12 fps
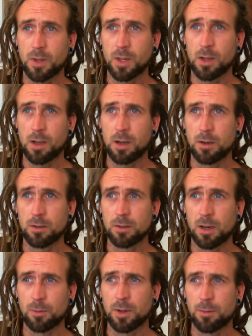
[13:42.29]
They were
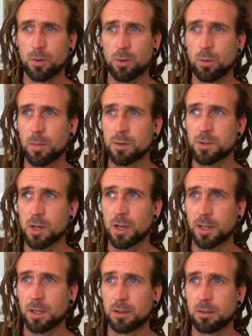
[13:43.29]
almost like a
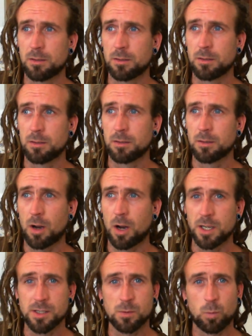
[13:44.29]
ice white
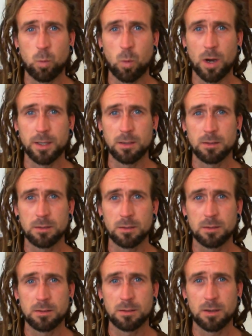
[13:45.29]
colour.
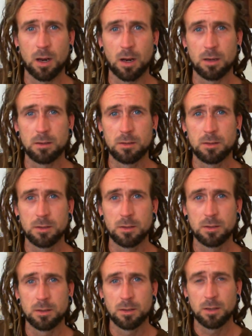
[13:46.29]

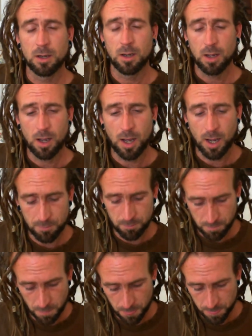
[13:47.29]
And
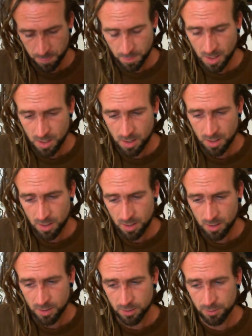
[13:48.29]
I thought,
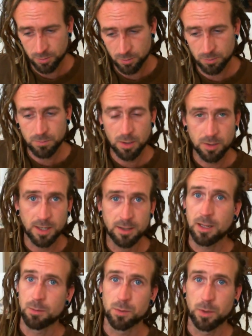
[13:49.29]
okay, that was weird,
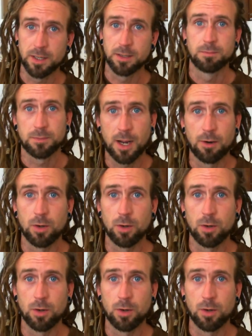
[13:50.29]
carry on with life.